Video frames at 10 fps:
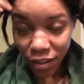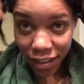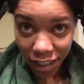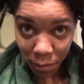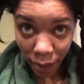You can
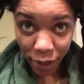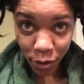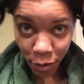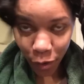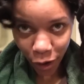see my
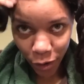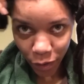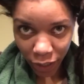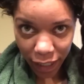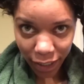new growth
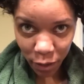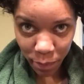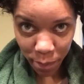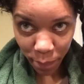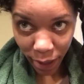a little
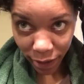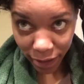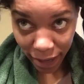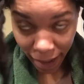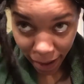bit better
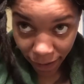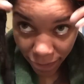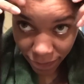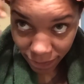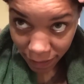now.